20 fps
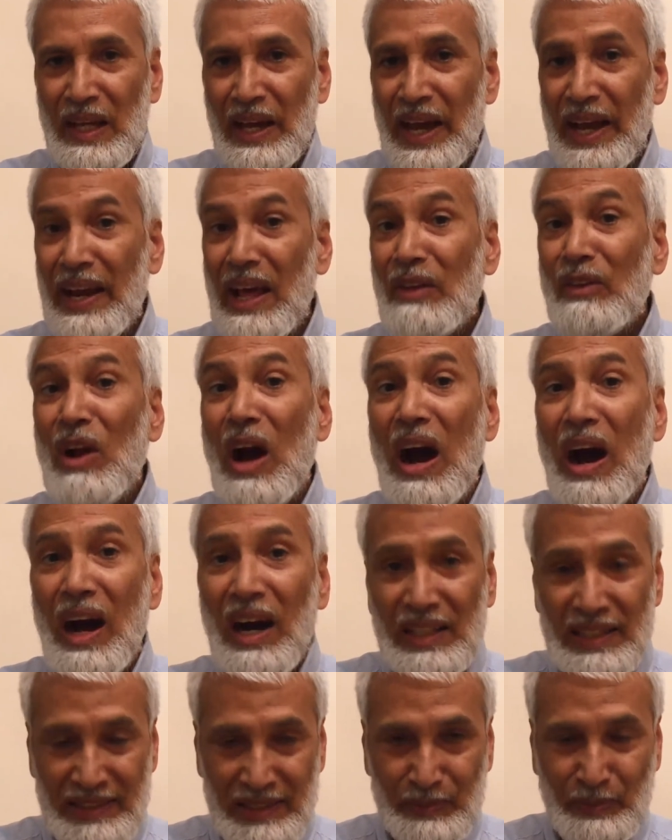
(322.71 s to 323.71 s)
And I'd
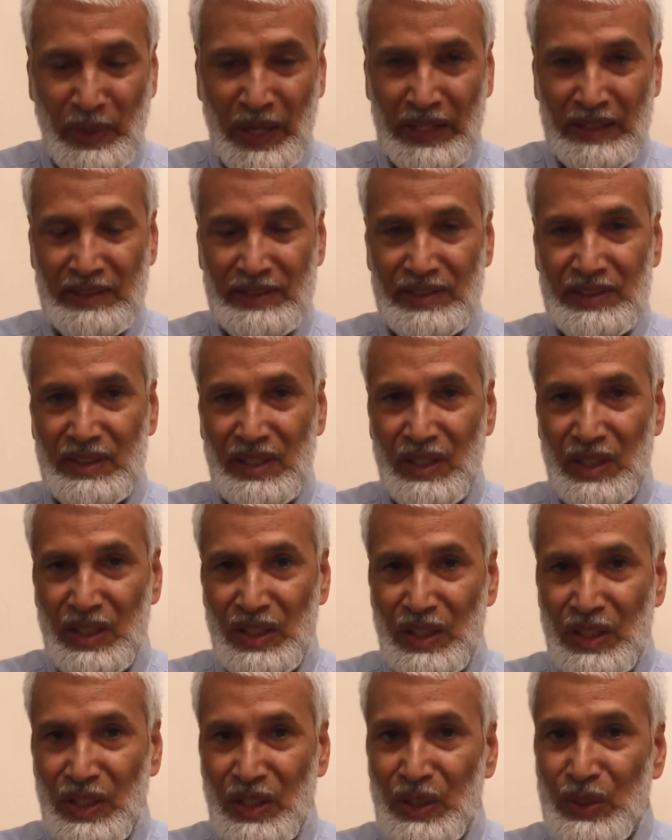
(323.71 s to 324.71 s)
ask parents
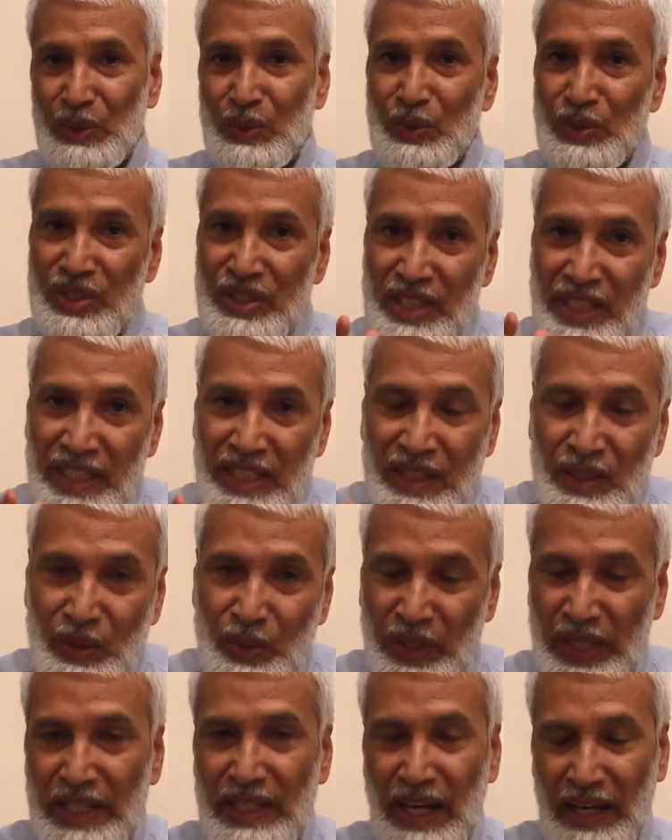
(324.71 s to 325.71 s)
to sit
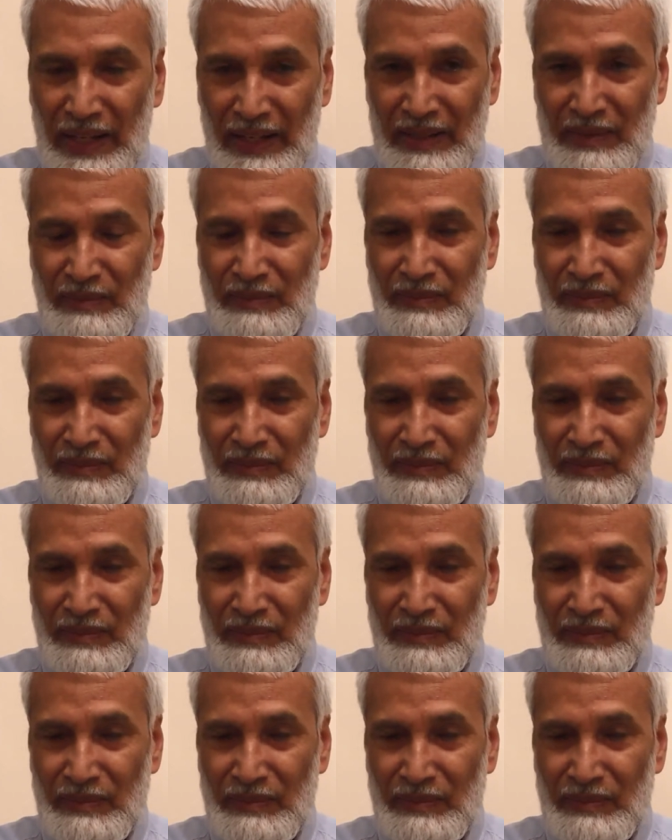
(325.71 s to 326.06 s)
together,